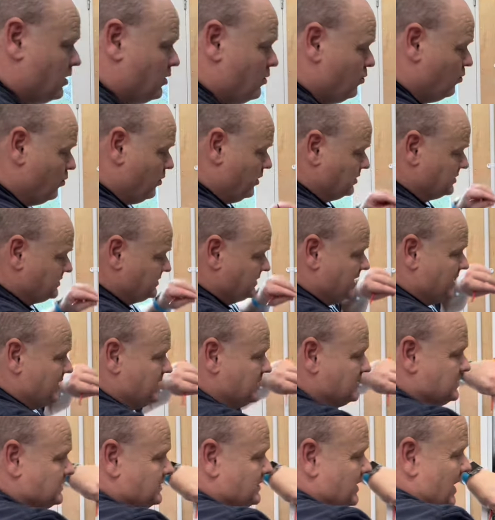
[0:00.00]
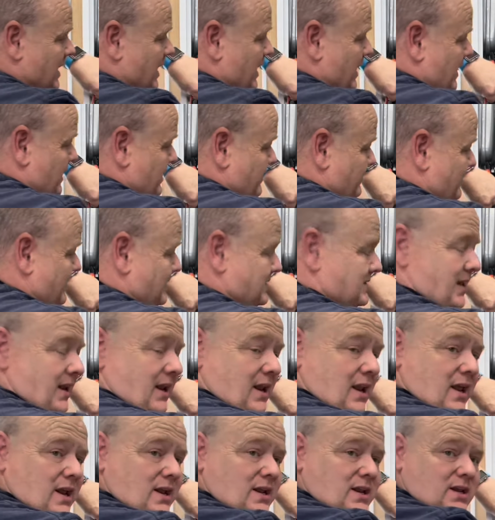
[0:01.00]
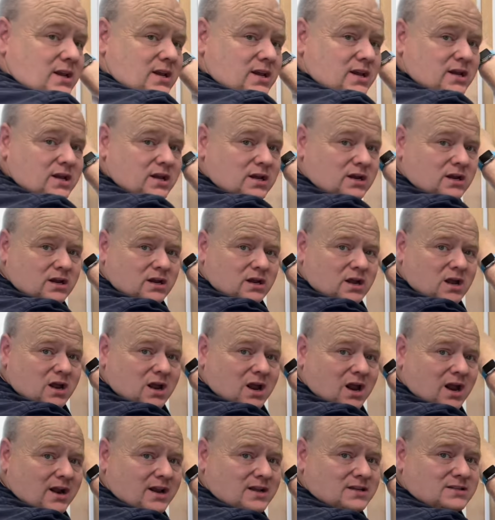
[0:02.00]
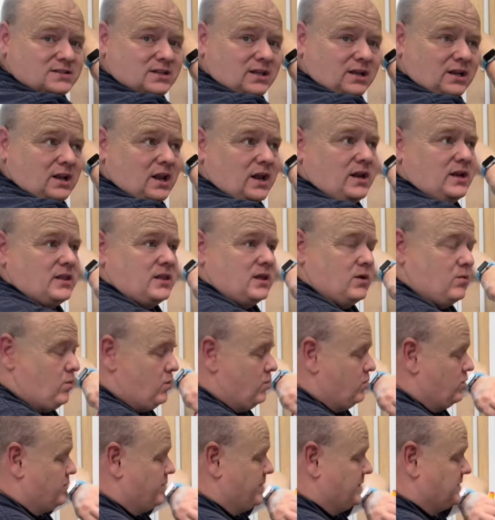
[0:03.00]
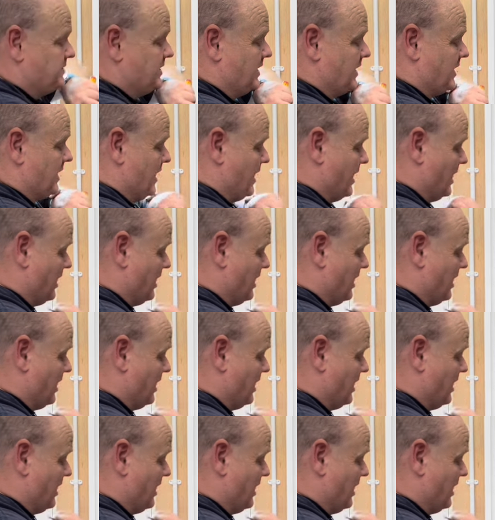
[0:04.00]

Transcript: we'll see inside there's a link, and it's the link that we would be taking